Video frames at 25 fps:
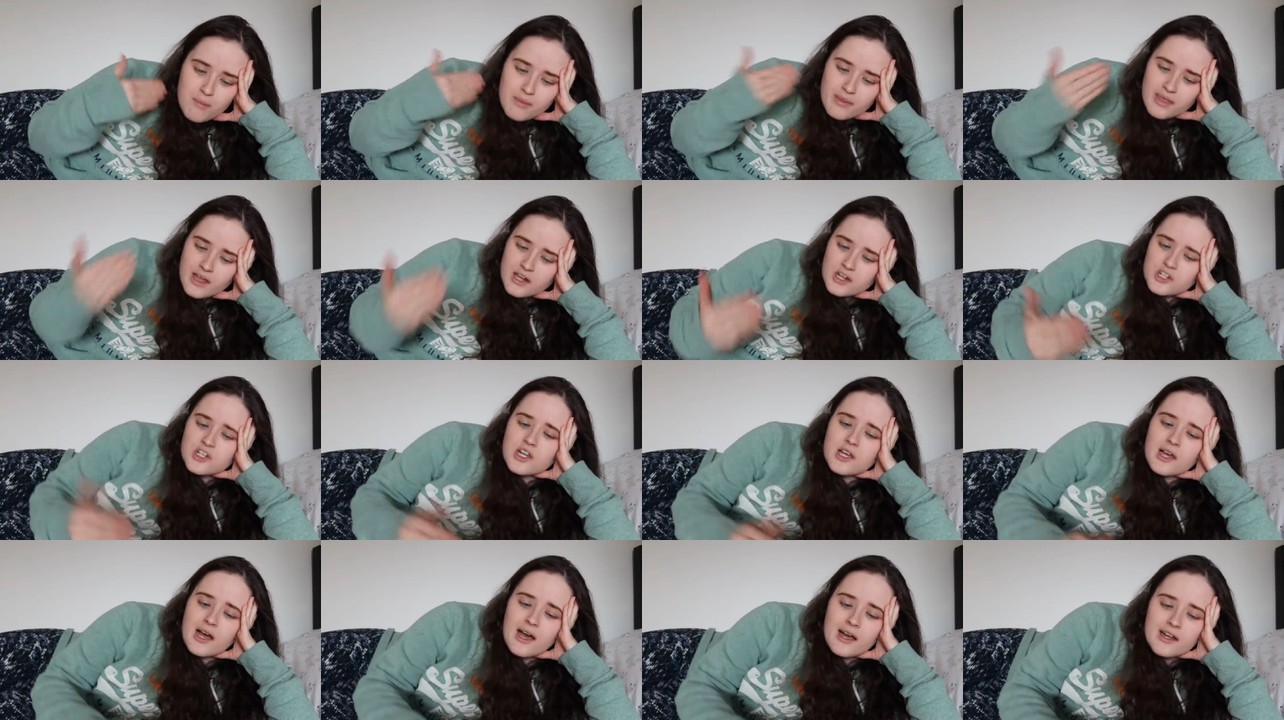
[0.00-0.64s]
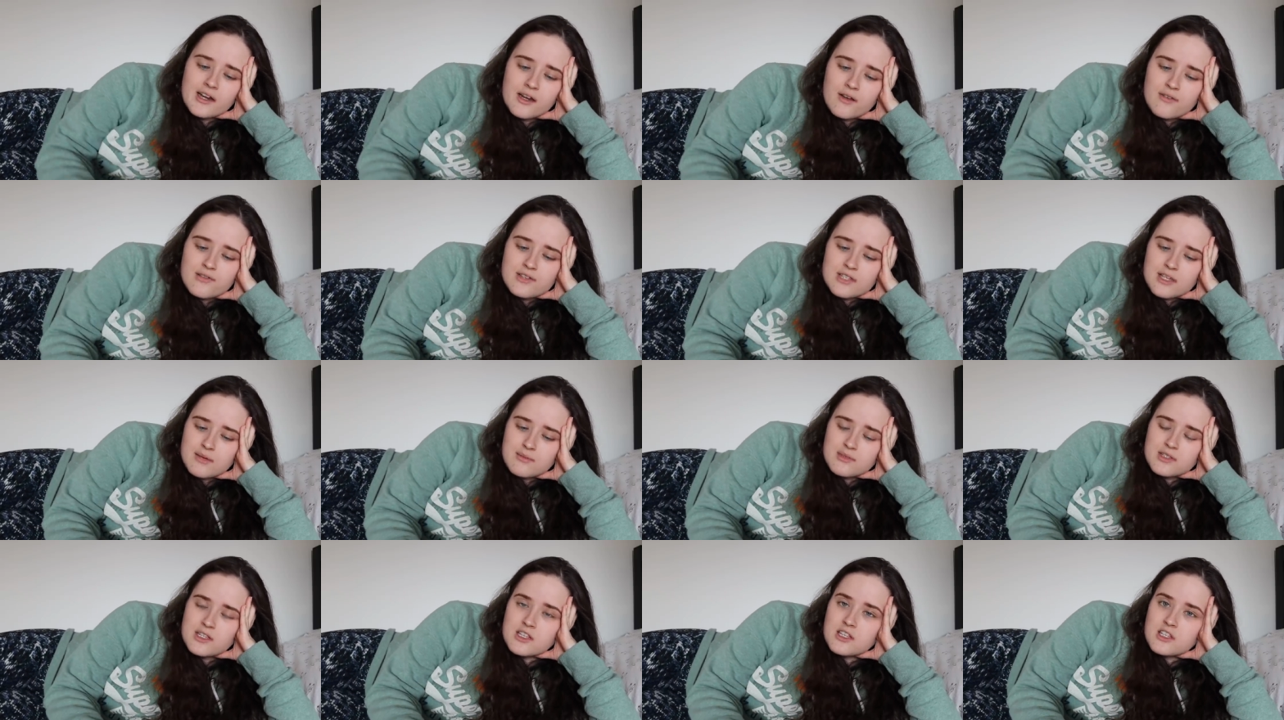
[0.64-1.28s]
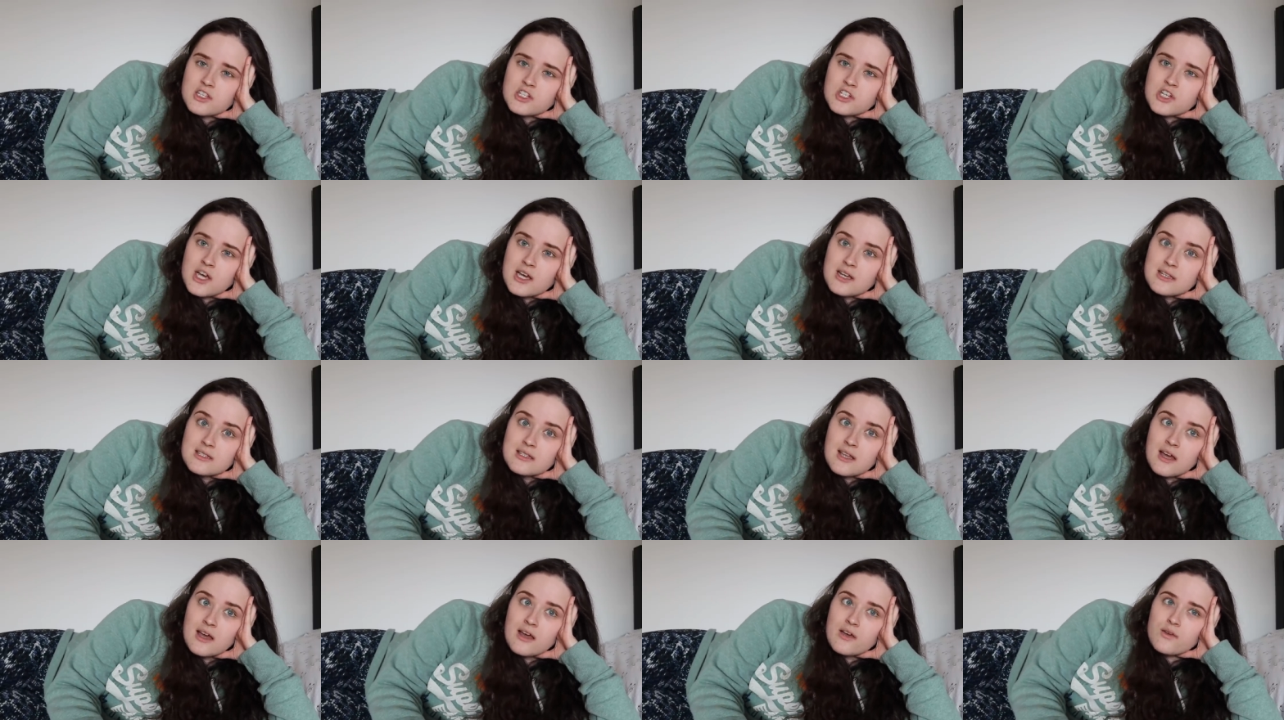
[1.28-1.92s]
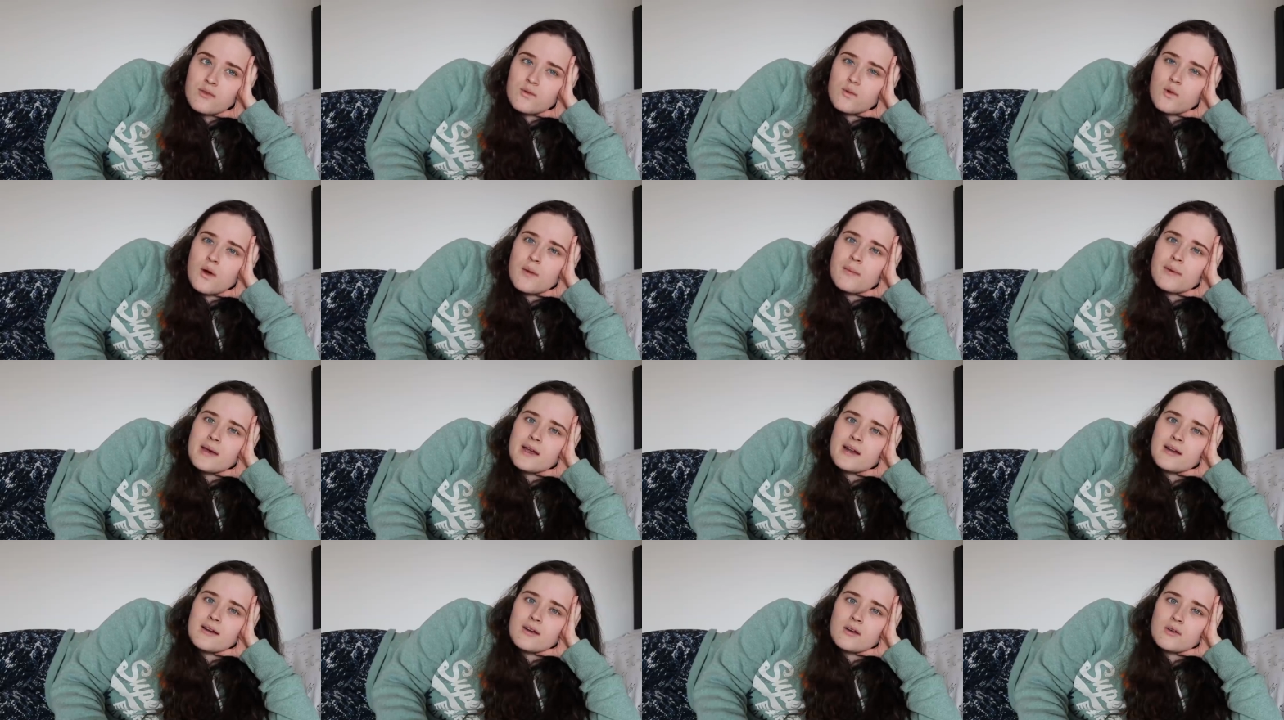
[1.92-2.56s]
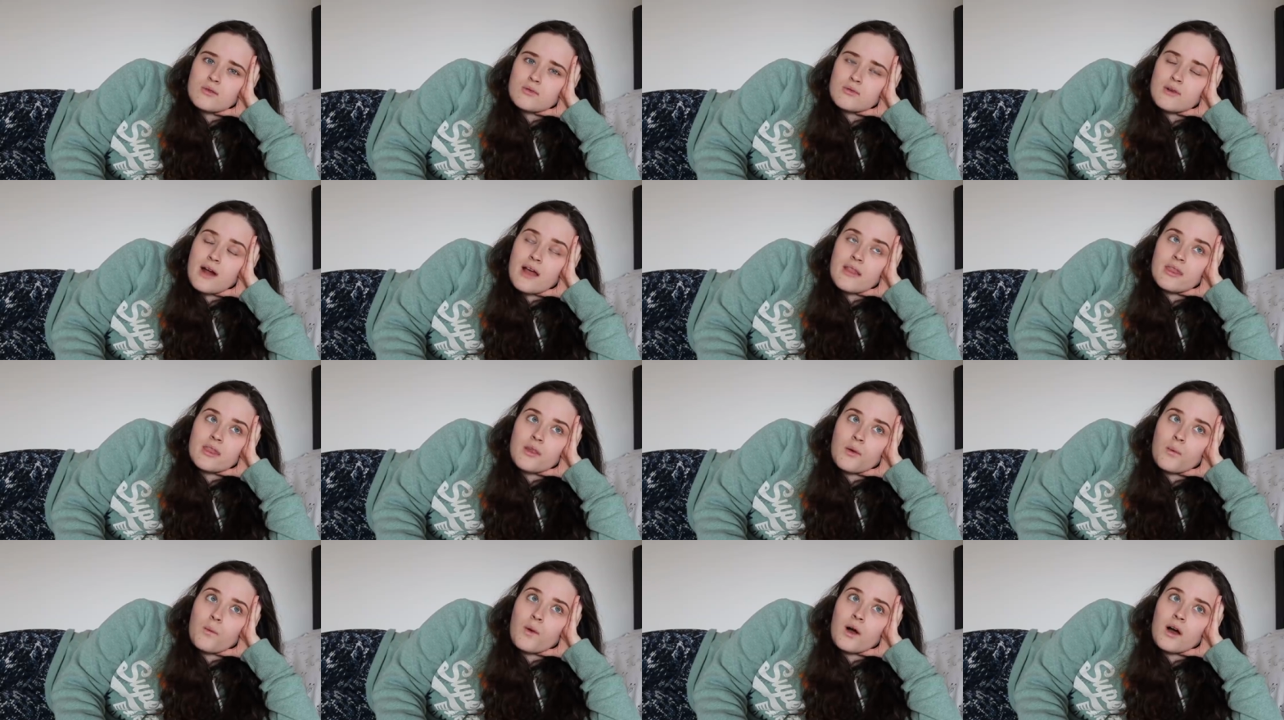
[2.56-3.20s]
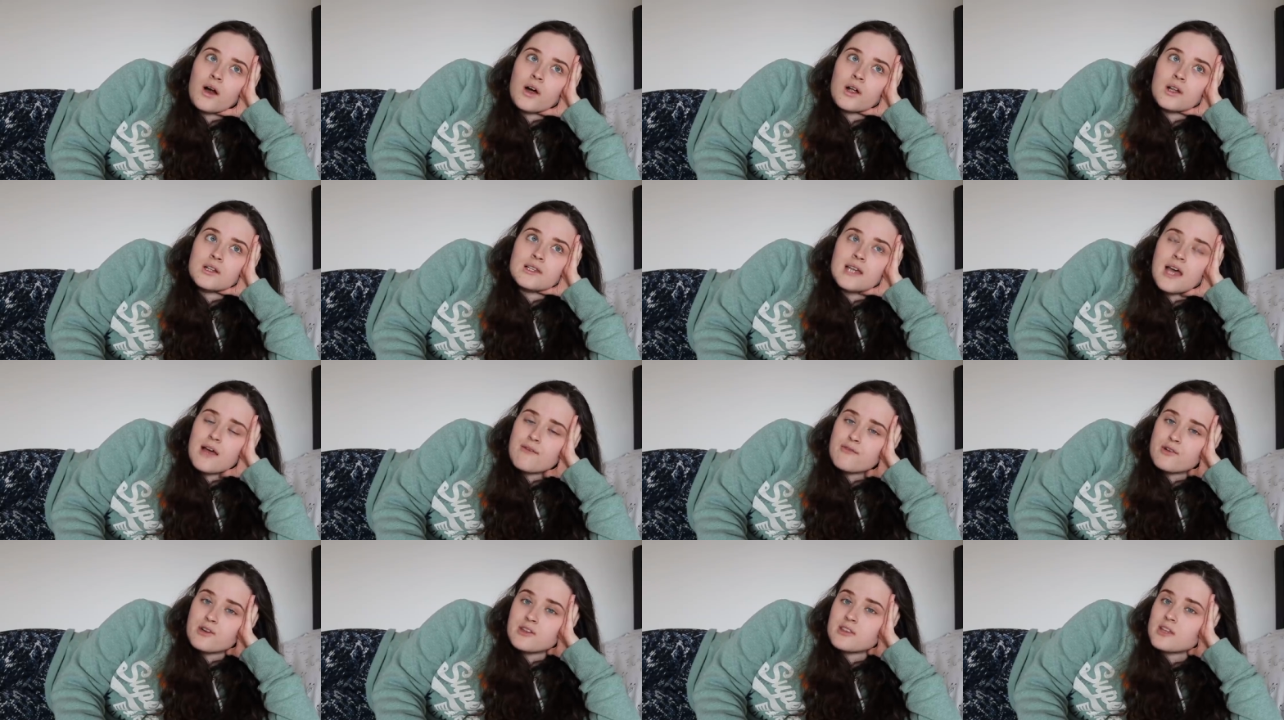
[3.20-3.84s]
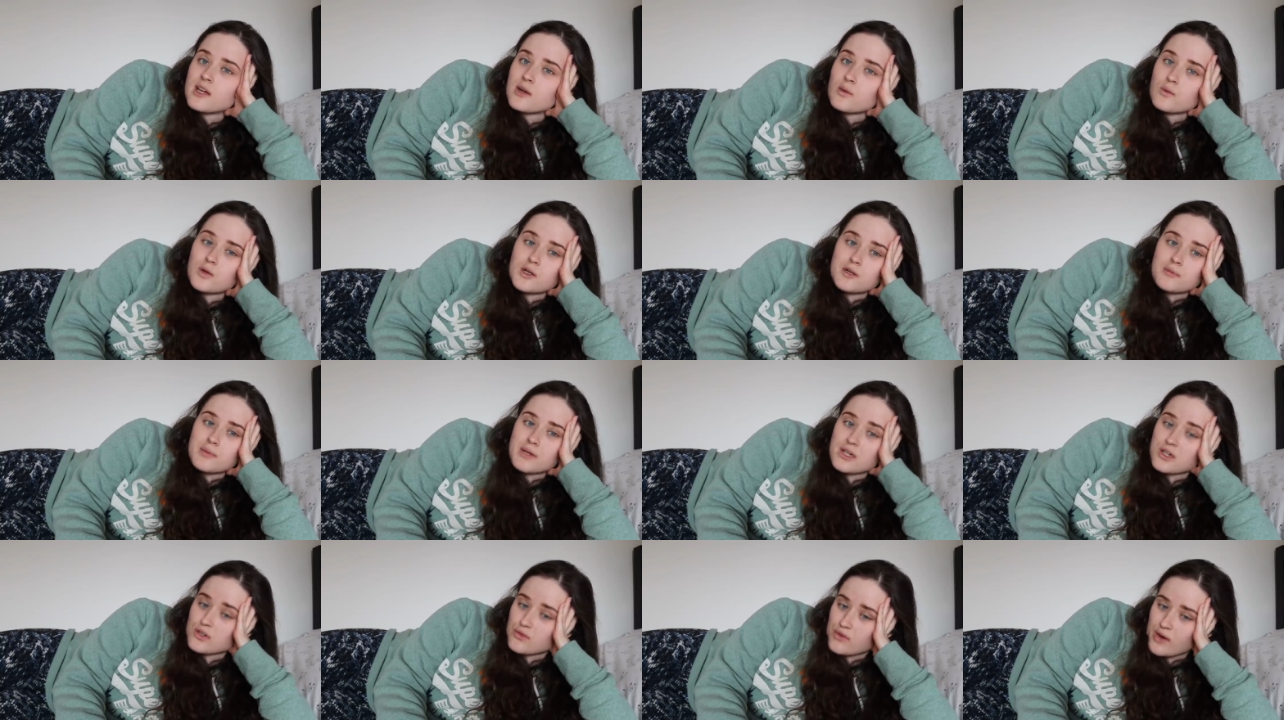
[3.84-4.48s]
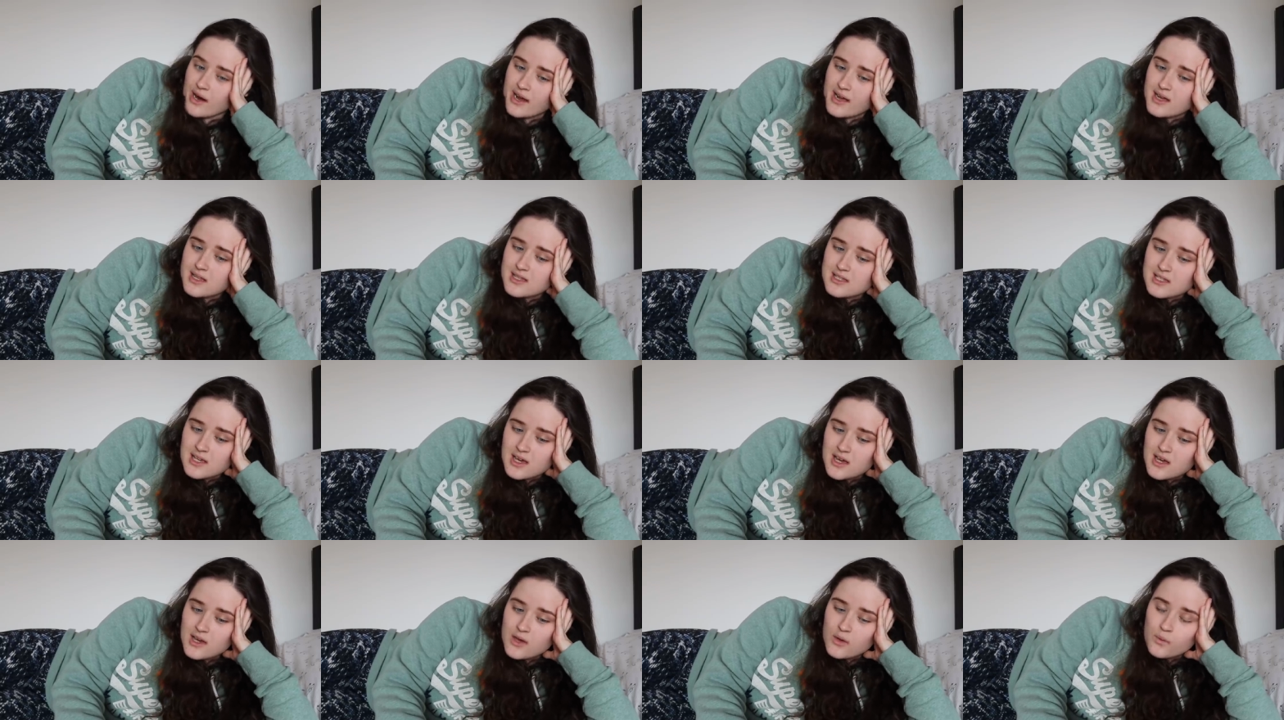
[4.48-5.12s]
but then she kind of seems to suggest that if women ran the world, everything would be great,